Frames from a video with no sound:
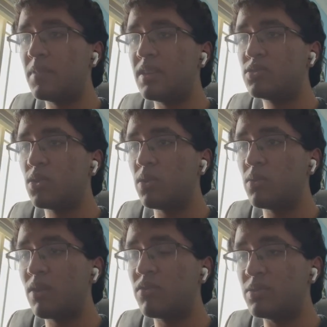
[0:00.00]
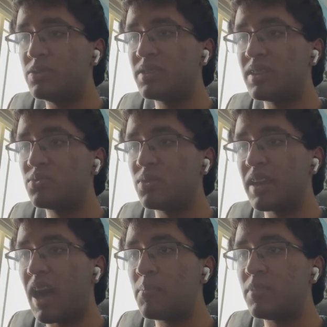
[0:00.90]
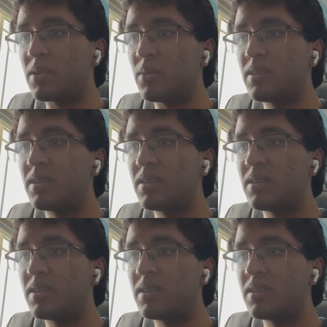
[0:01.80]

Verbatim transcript: this whole revolution that's really happening with